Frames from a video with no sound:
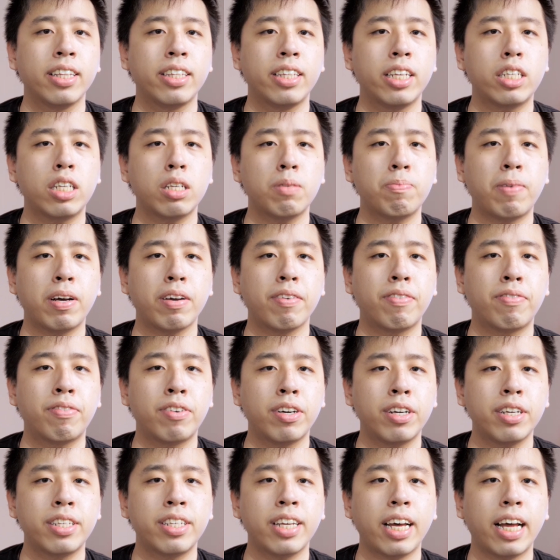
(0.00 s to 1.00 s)
This is my
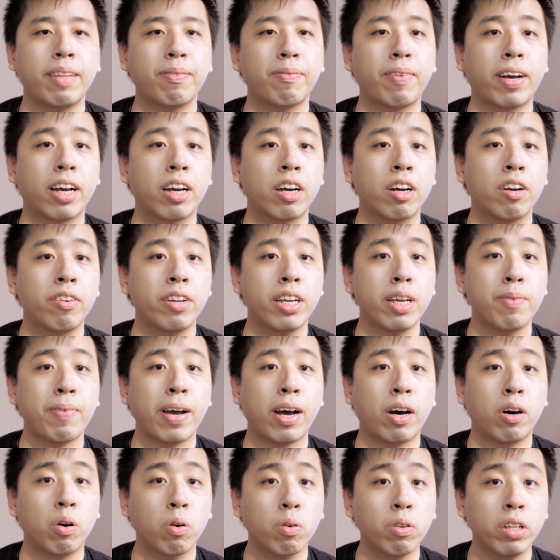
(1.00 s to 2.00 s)
first and currently
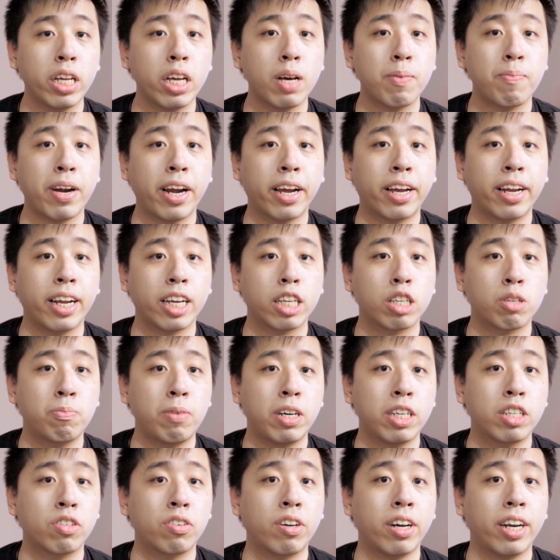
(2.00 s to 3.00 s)
my only American
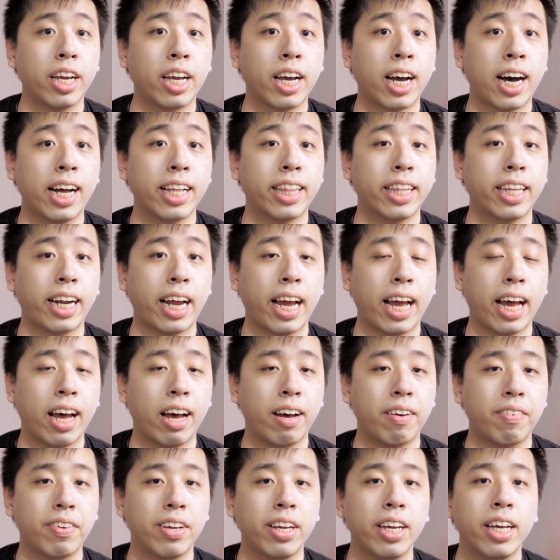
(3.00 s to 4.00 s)
Express credit card that I
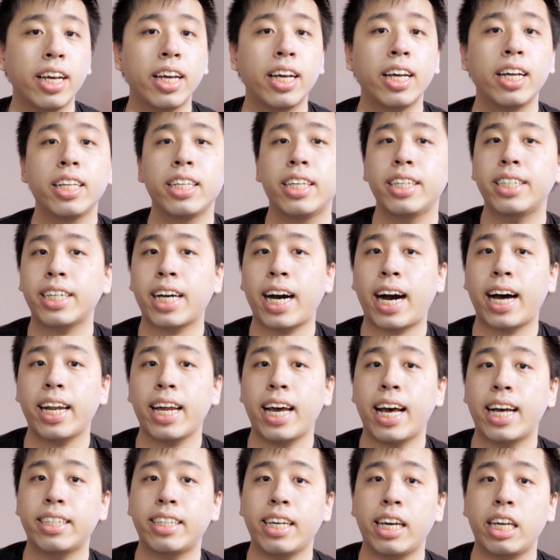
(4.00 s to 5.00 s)
have. This card
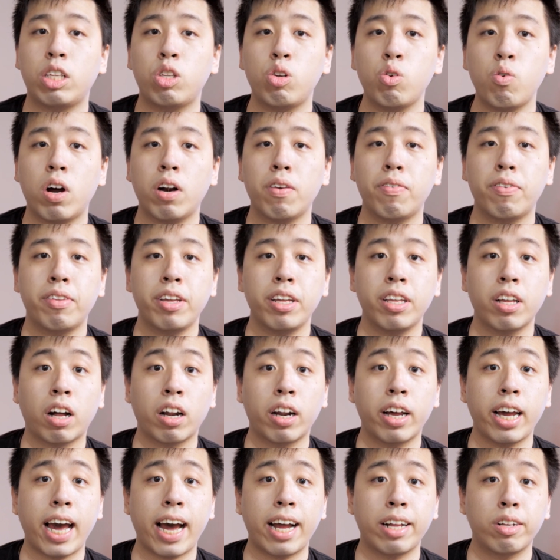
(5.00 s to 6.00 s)
has a
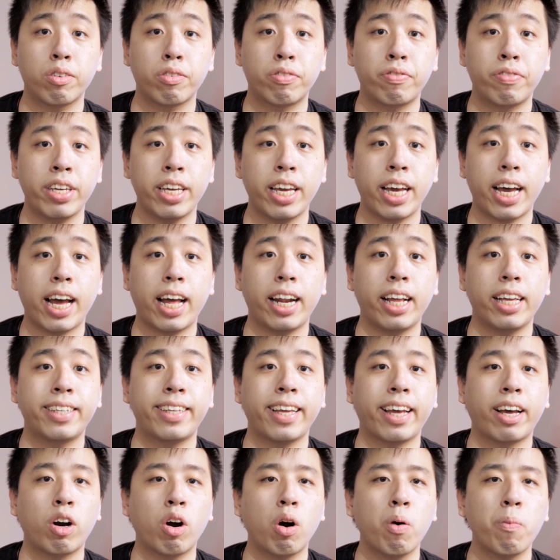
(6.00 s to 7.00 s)
$250 annual fee and is
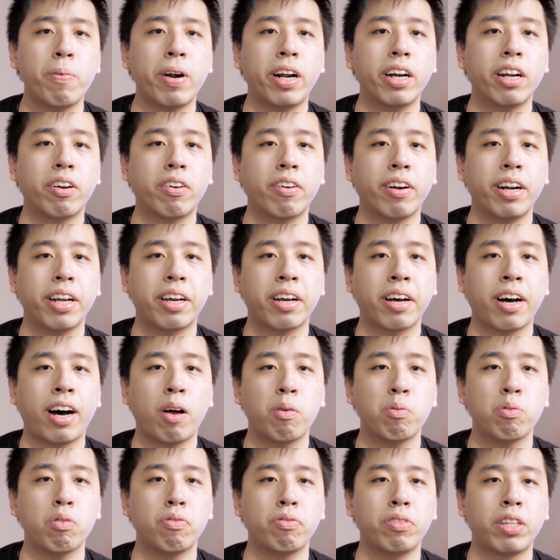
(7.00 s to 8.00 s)
a co-branded credit
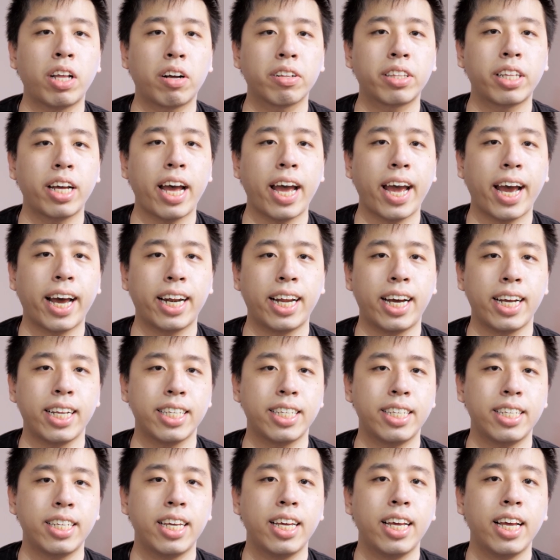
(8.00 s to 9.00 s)
card with Delta
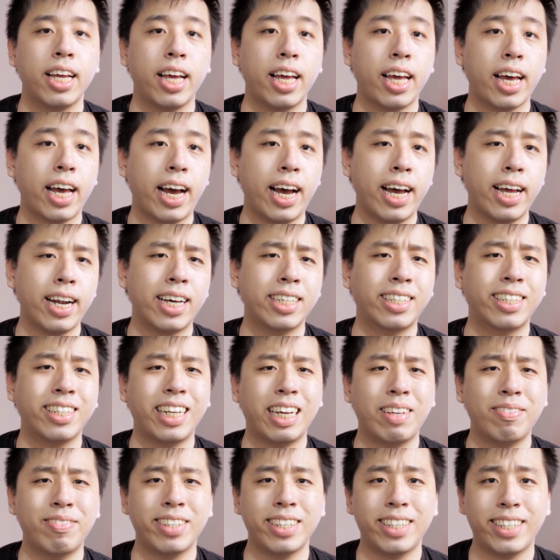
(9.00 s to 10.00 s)
Airlines. And as the
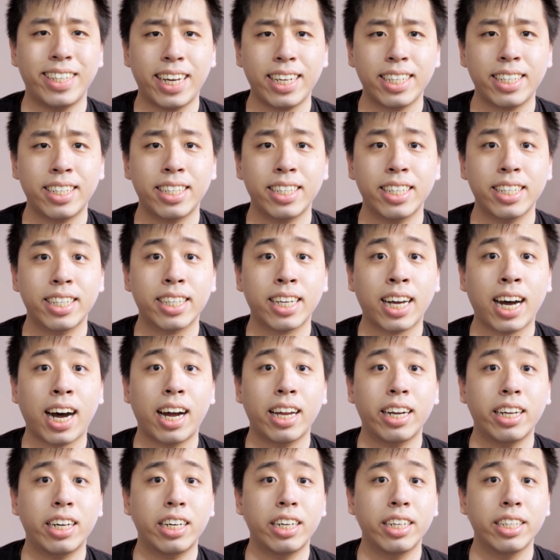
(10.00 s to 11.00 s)
name suggests, this
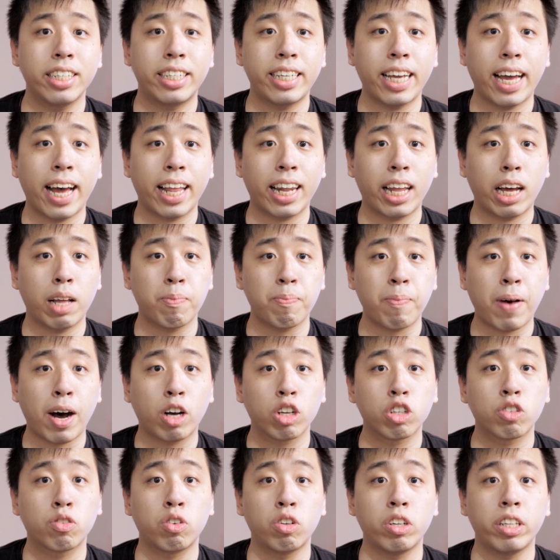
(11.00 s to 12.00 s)
card earns airline
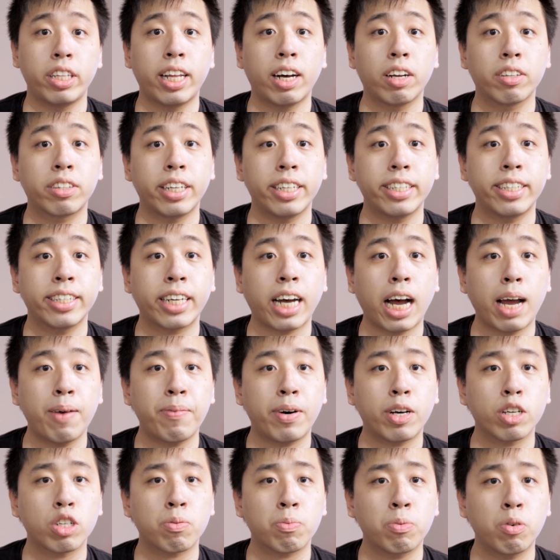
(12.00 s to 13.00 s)
miles for the Delta
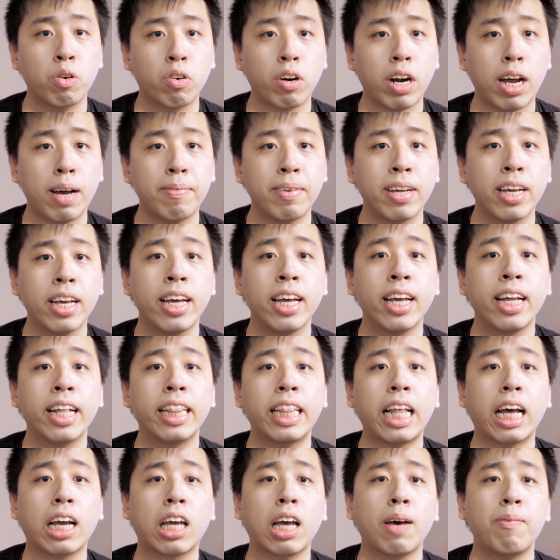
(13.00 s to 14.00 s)
SkyMiles program
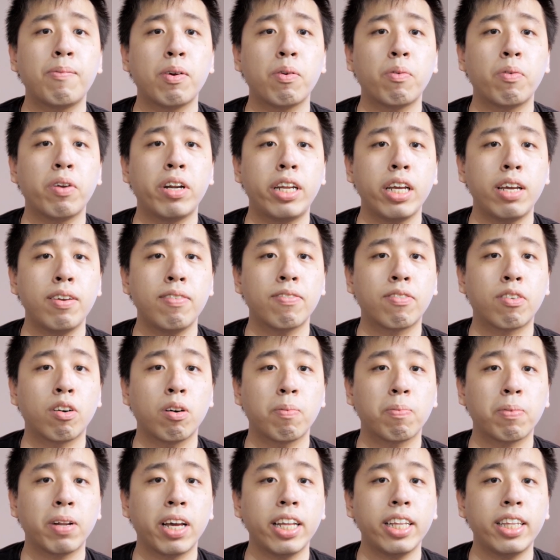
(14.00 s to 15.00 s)
that can be redeemed for
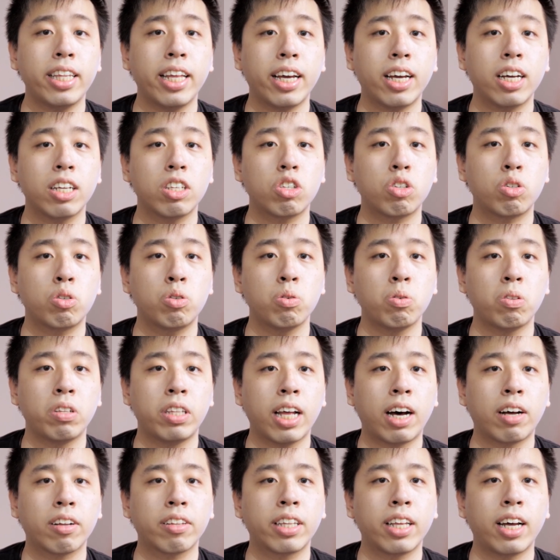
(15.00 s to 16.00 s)
plane tickets through
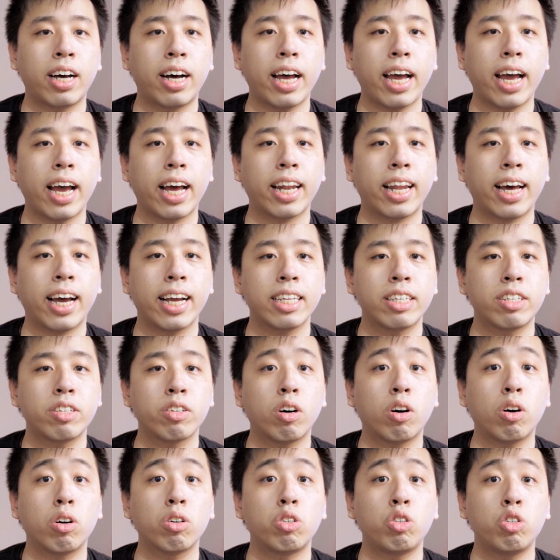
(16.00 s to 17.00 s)
Delta Airlines
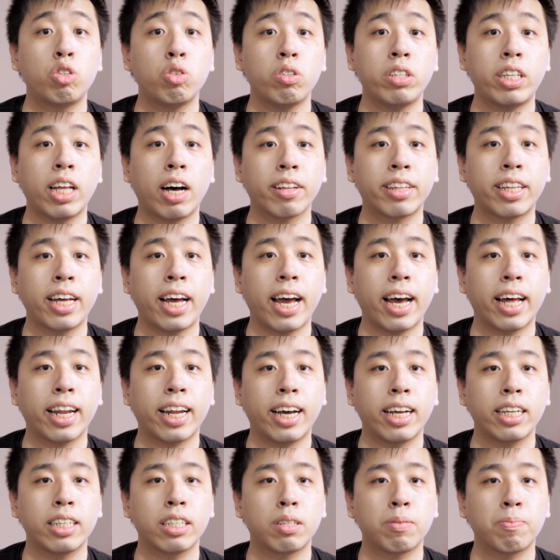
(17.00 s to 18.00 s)
or through Delta
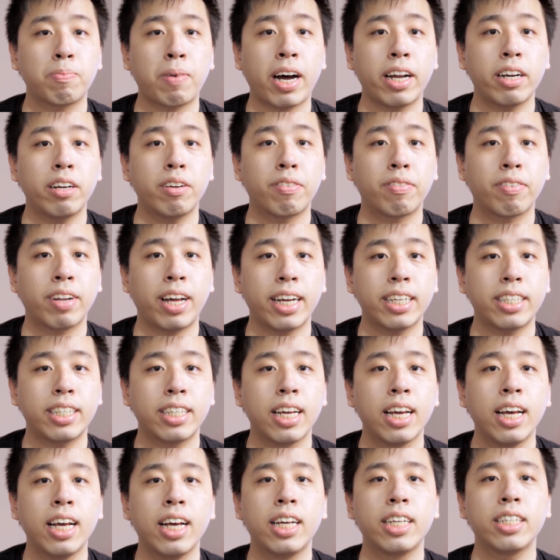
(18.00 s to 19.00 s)
Airlines partner flights
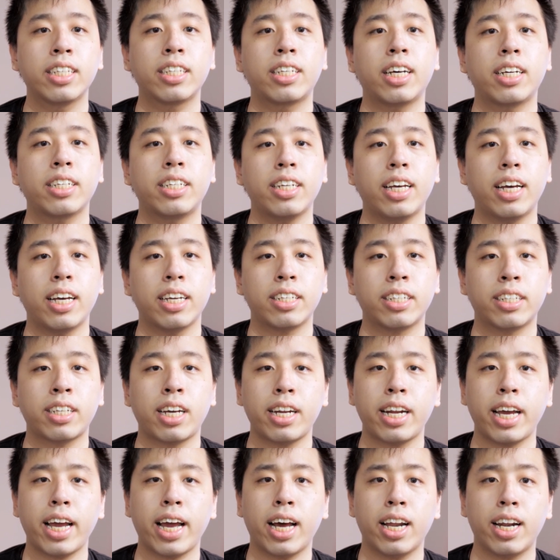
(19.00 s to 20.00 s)
such as
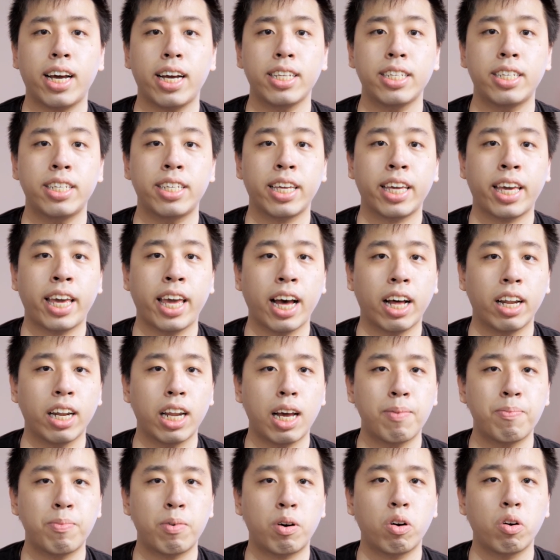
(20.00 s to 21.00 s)
China Airlines,
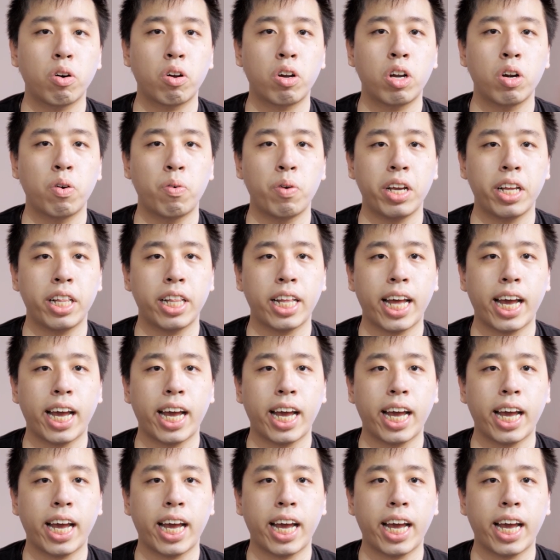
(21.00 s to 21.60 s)
KLM, or Korean